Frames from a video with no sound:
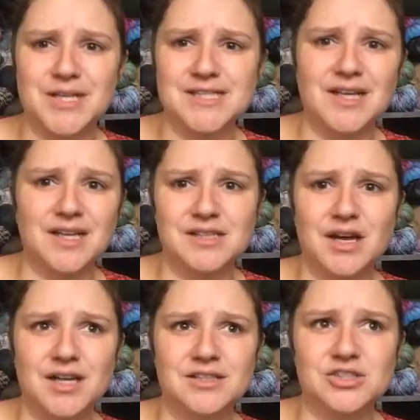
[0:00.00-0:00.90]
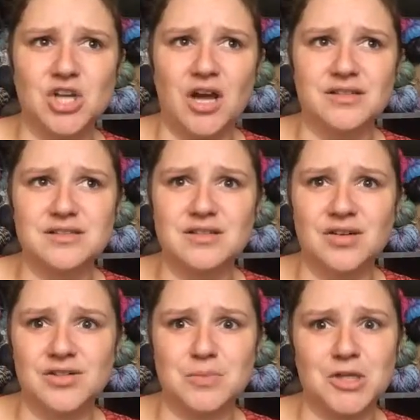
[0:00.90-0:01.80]
my son had gotten shots
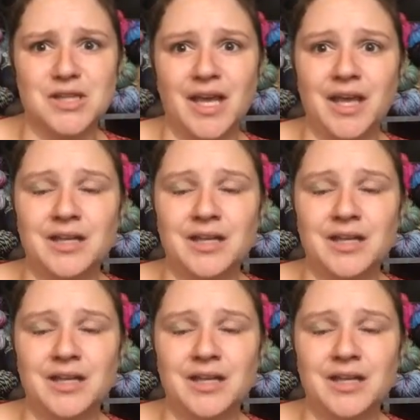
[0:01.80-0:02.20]
on his birthday